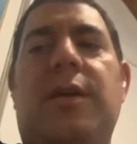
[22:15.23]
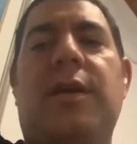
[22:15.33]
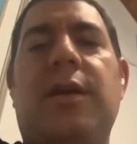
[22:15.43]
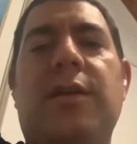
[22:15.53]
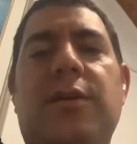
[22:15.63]

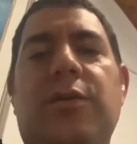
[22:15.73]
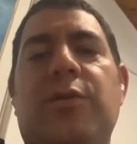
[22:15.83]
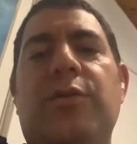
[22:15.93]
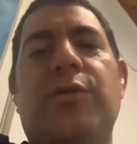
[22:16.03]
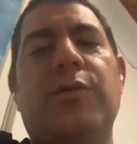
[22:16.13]

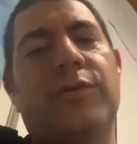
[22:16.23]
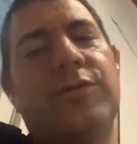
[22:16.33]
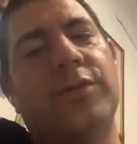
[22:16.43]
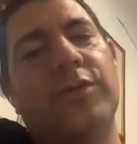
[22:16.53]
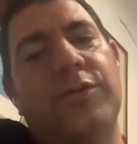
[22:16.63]

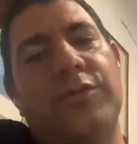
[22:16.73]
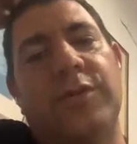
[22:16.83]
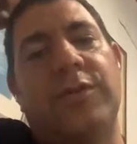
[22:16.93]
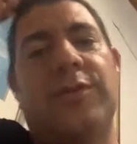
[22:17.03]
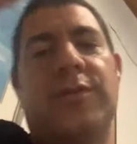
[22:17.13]
new
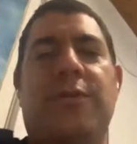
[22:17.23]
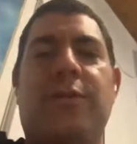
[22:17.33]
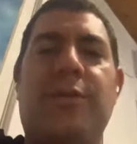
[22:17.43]
solutions